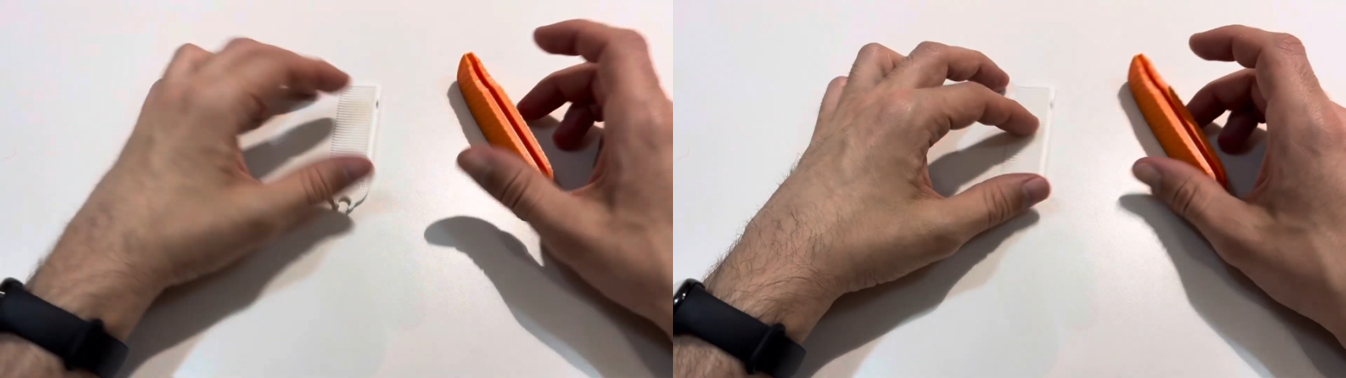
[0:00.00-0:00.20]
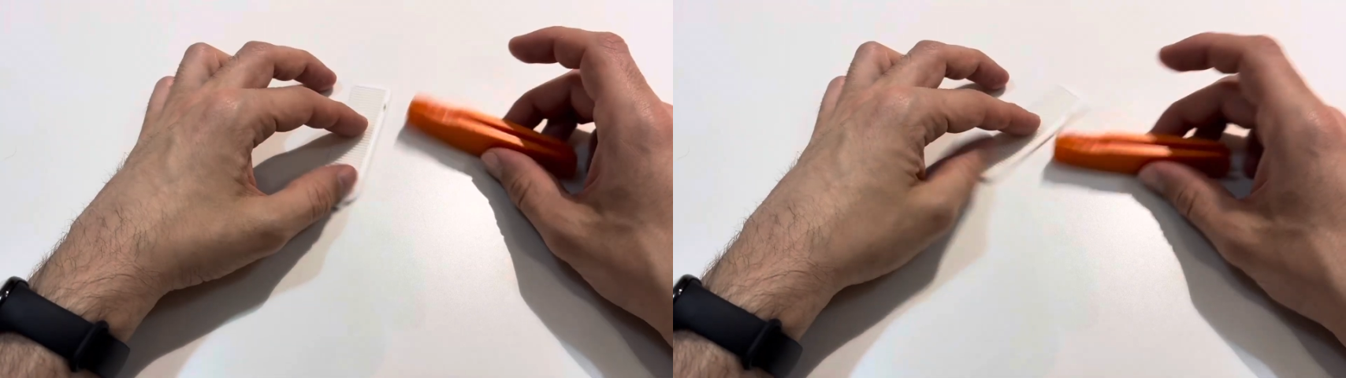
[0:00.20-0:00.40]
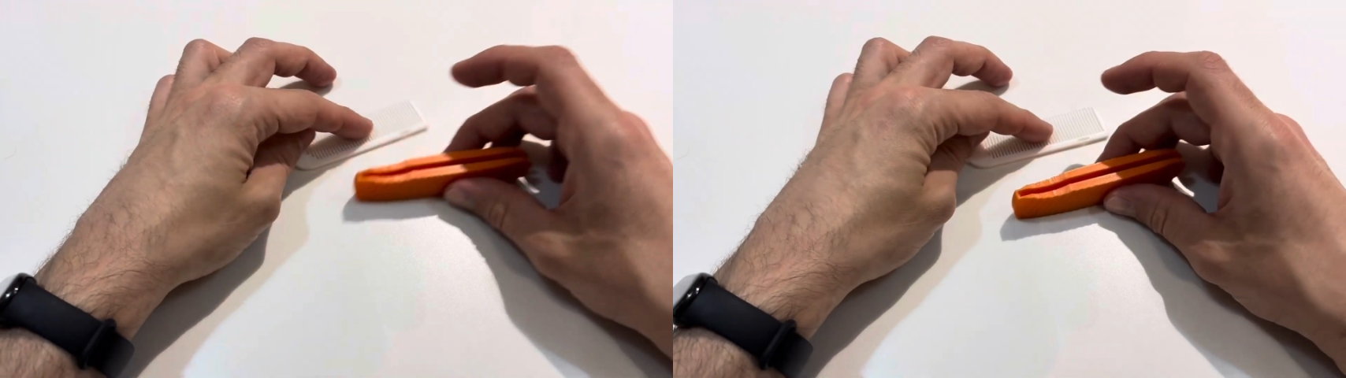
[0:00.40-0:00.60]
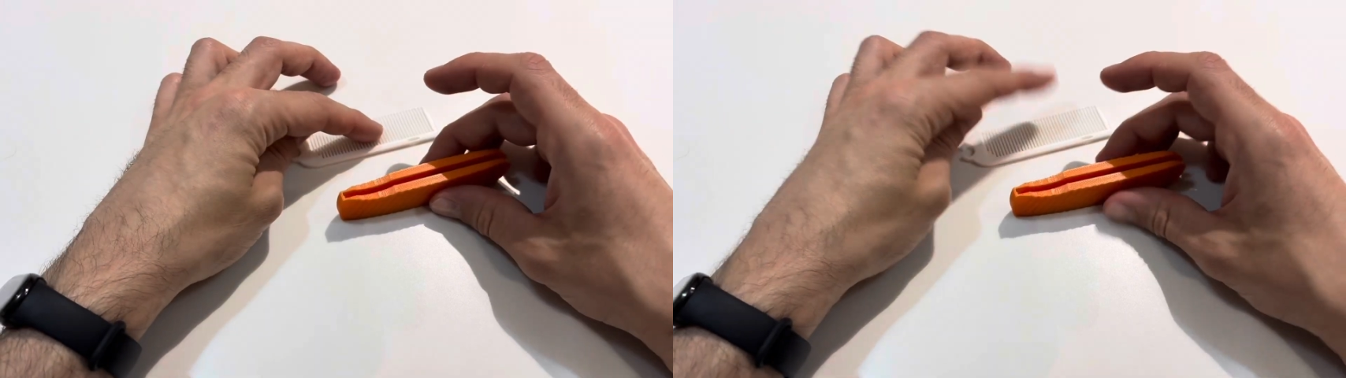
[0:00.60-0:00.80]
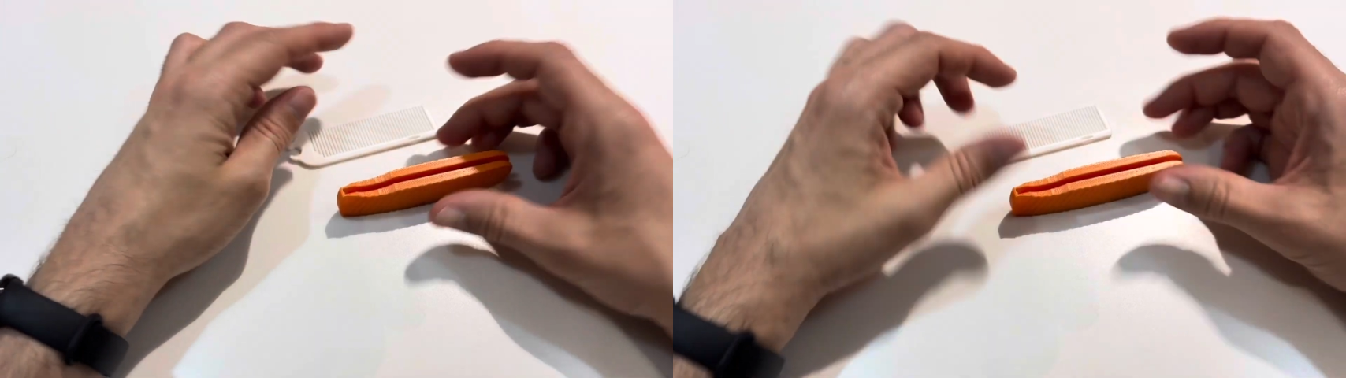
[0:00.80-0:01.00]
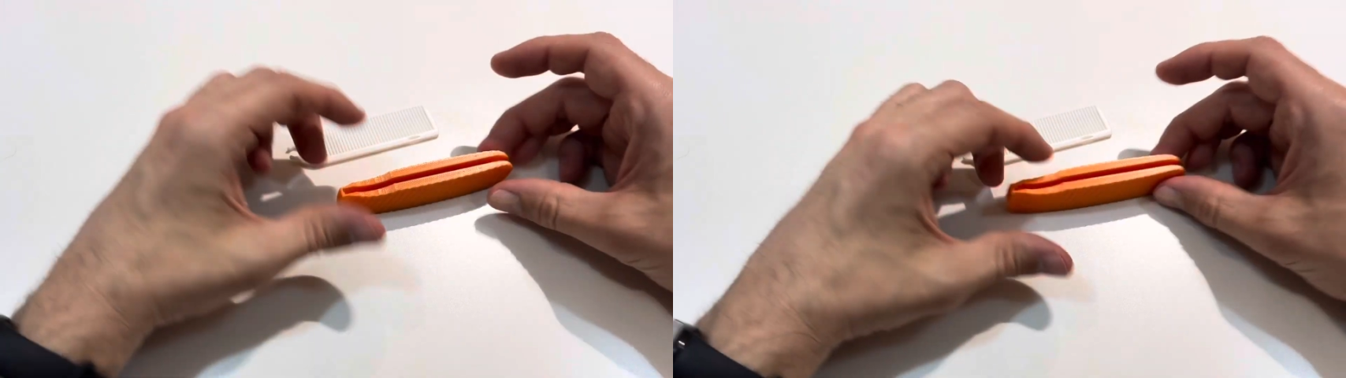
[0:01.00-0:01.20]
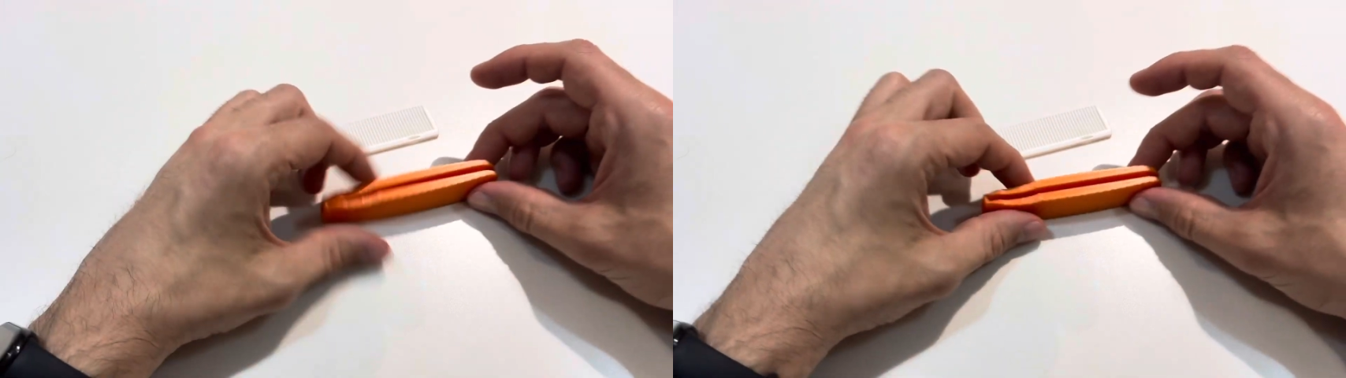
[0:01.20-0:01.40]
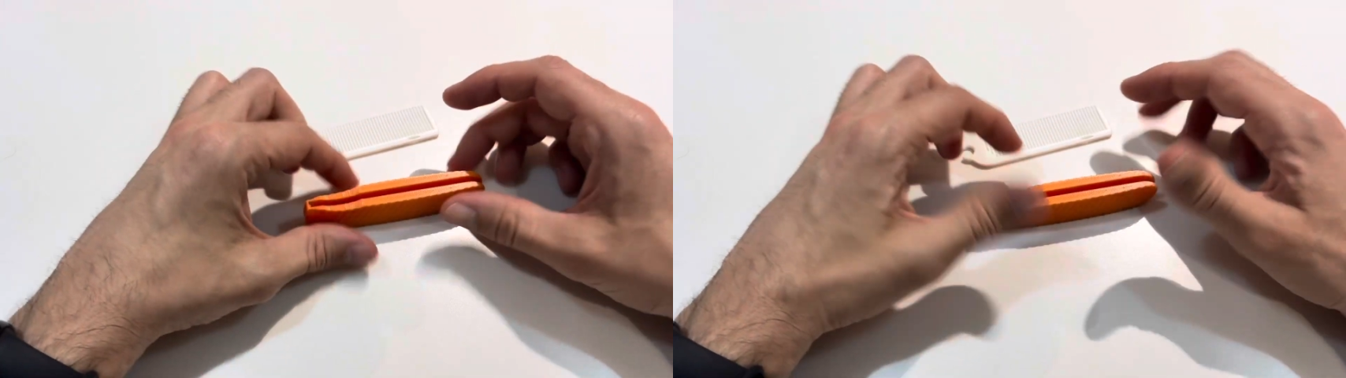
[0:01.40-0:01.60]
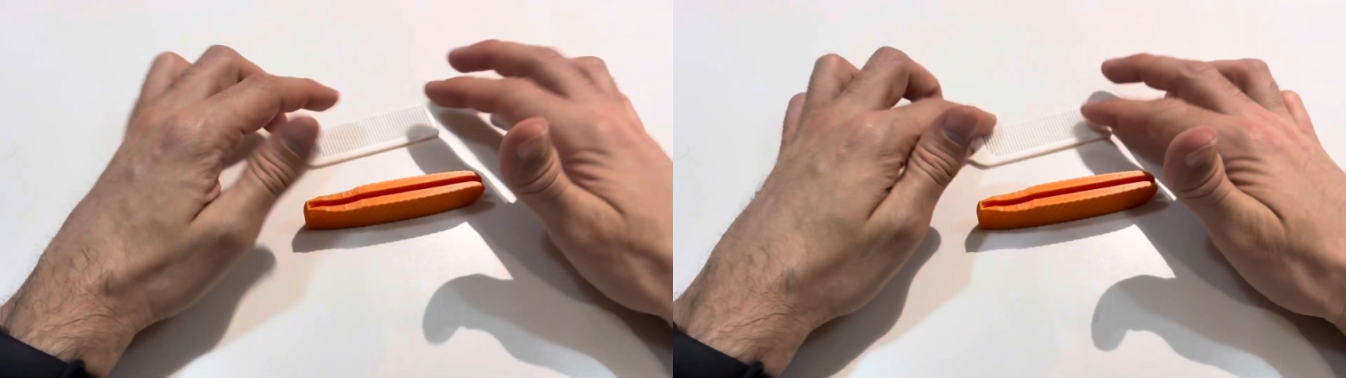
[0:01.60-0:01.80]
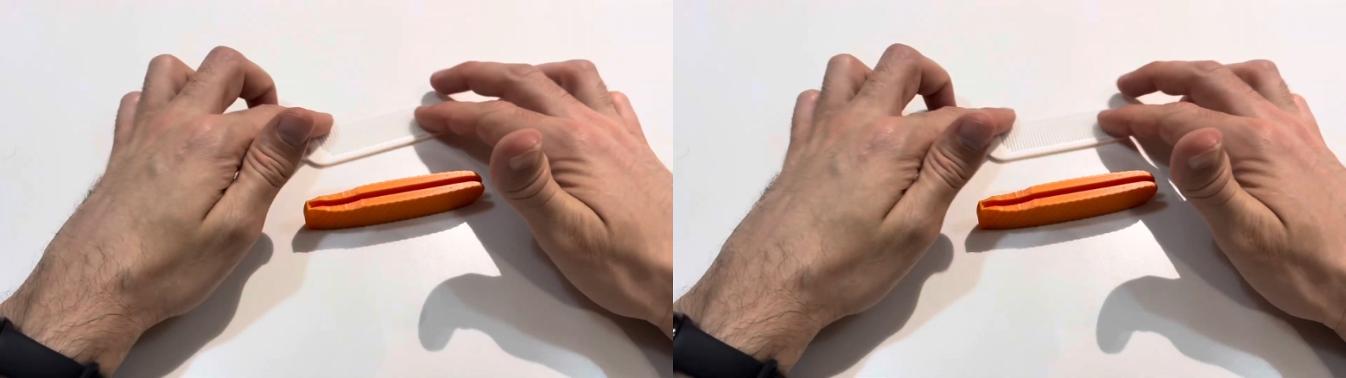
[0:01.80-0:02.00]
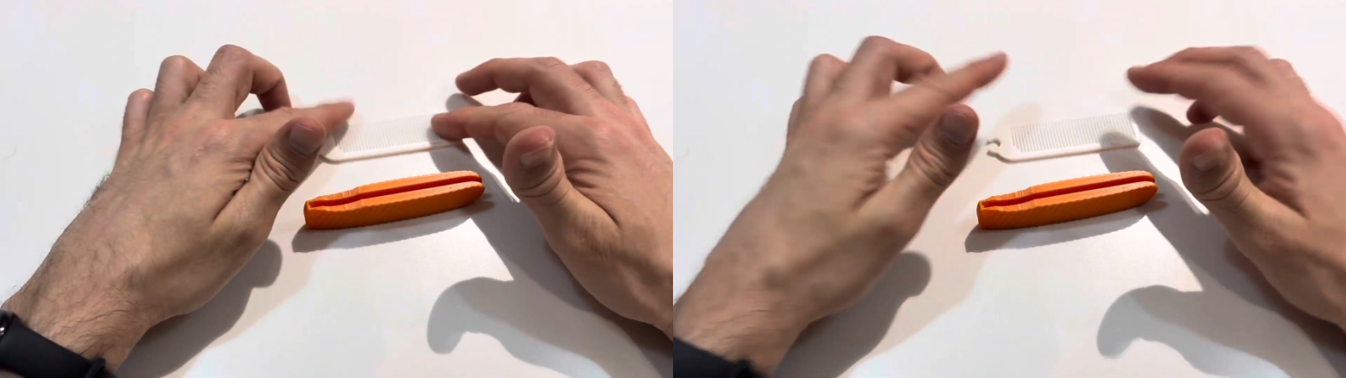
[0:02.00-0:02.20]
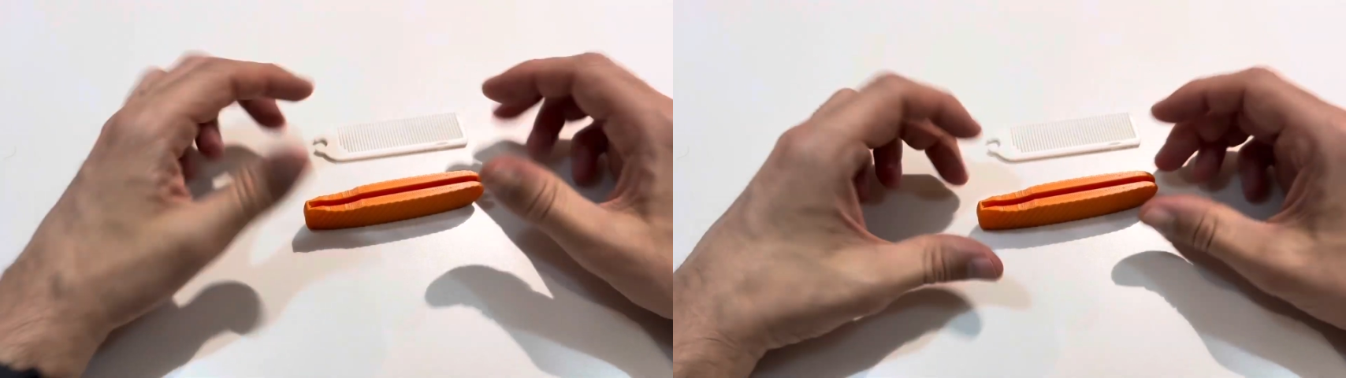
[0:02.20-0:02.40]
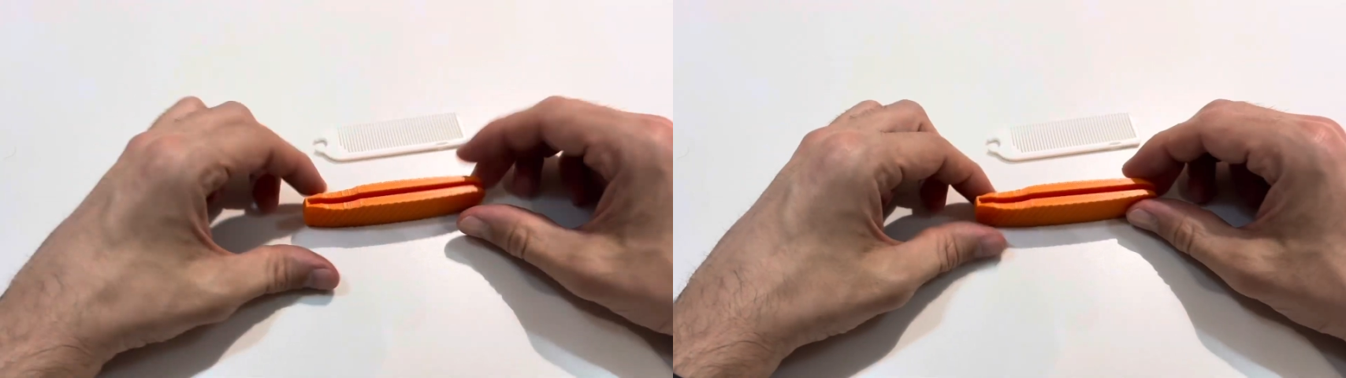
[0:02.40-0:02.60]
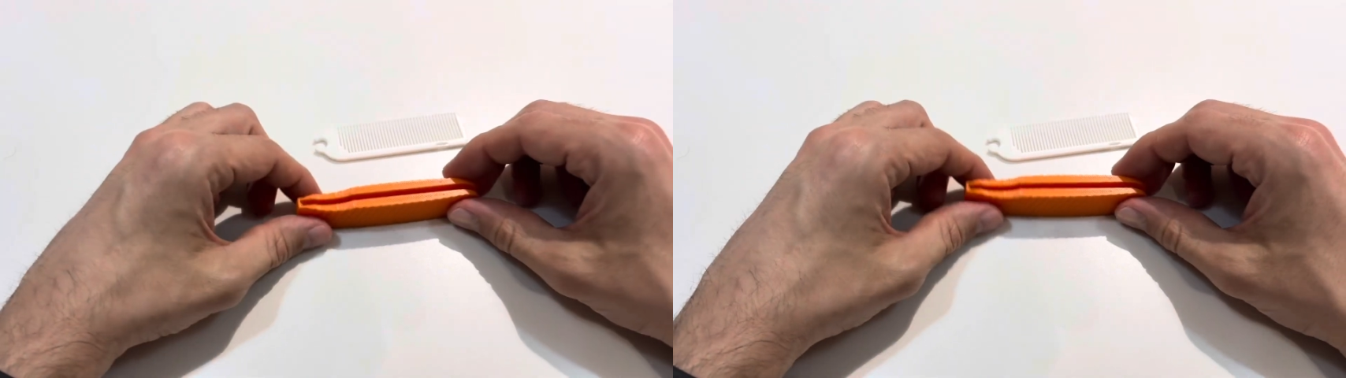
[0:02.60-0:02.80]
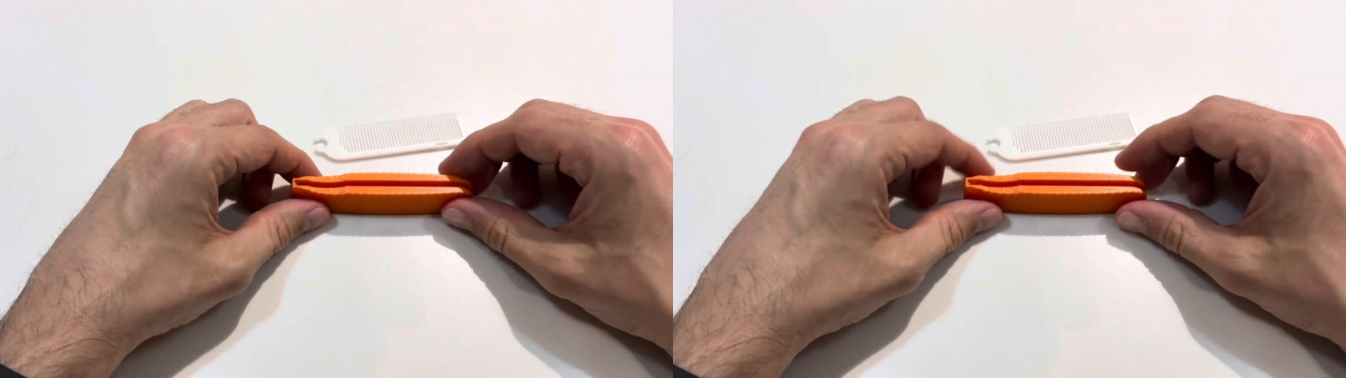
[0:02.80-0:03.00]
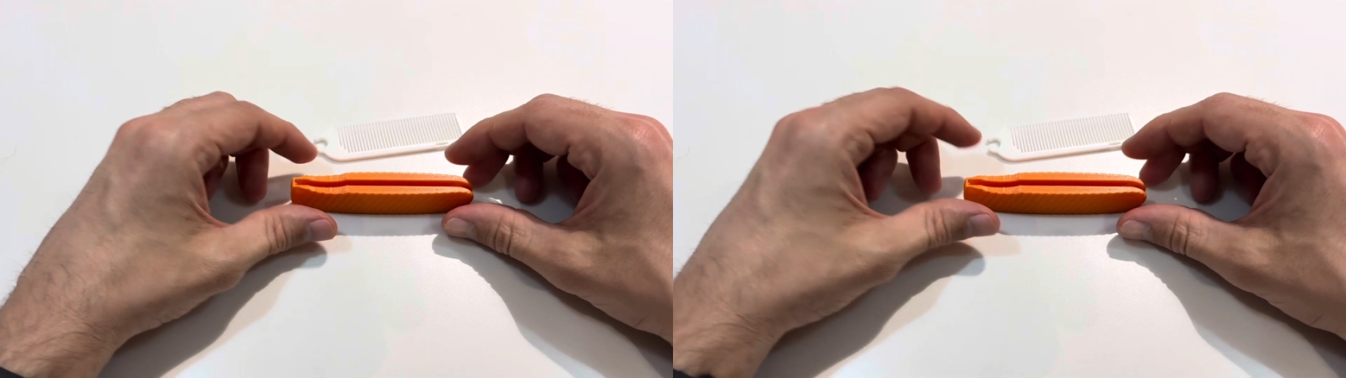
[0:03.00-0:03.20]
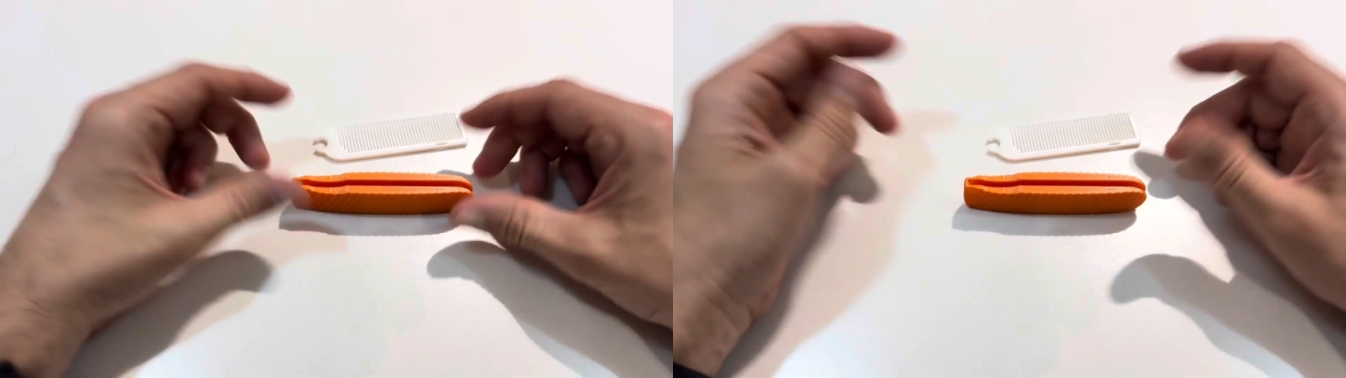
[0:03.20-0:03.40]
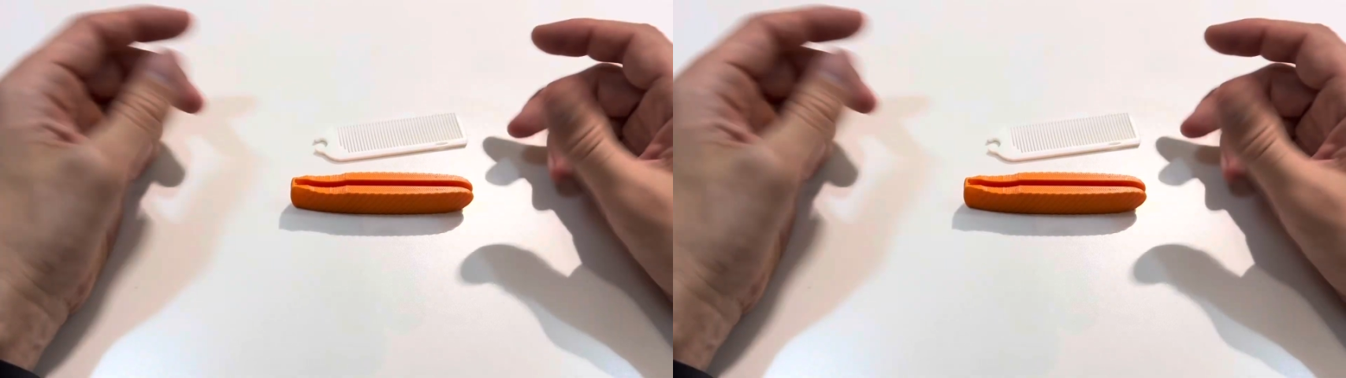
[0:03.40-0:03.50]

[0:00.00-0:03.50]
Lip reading: No face is visible, so there are no lips to read.